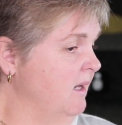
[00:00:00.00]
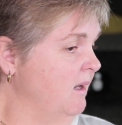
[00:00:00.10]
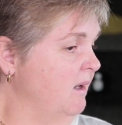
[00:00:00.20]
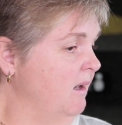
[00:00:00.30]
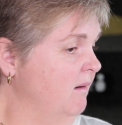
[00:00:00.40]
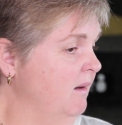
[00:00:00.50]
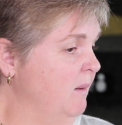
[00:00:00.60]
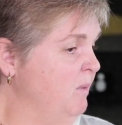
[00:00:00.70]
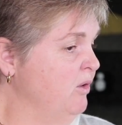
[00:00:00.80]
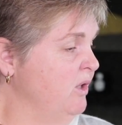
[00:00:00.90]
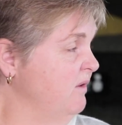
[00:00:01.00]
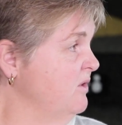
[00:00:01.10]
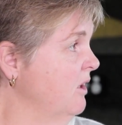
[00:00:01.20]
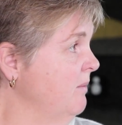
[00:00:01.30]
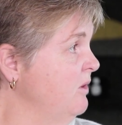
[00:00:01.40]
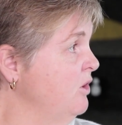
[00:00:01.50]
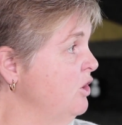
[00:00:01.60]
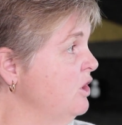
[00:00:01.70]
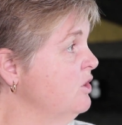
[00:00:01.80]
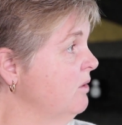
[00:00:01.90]
a period of time in the
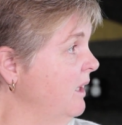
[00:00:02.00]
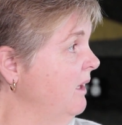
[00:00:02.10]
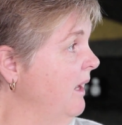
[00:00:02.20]
nursery